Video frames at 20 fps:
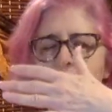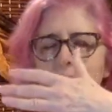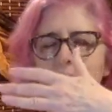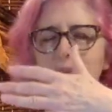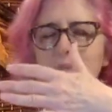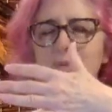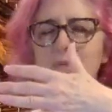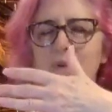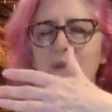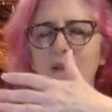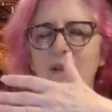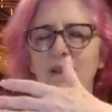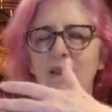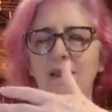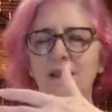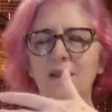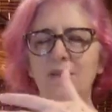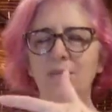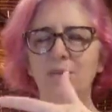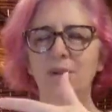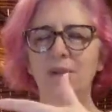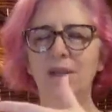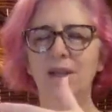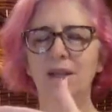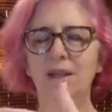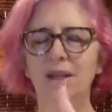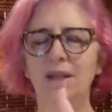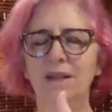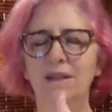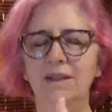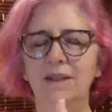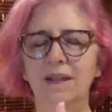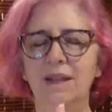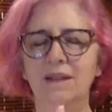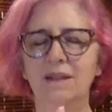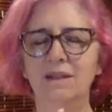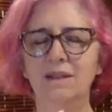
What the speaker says: we breathe in, bringing in that